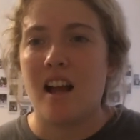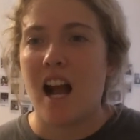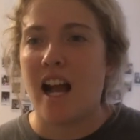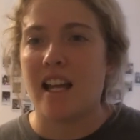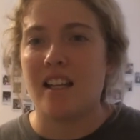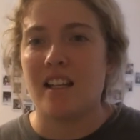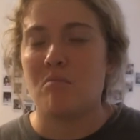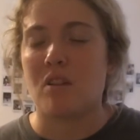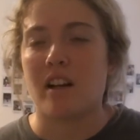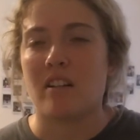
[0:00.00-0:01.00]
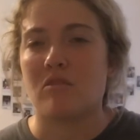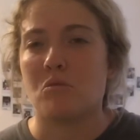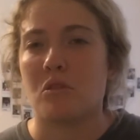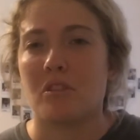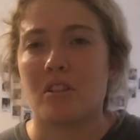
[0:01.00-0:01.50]
I need prayer
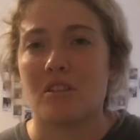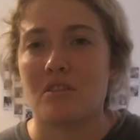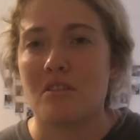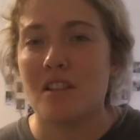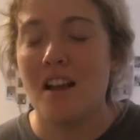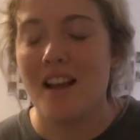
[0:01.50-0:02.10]
warriors,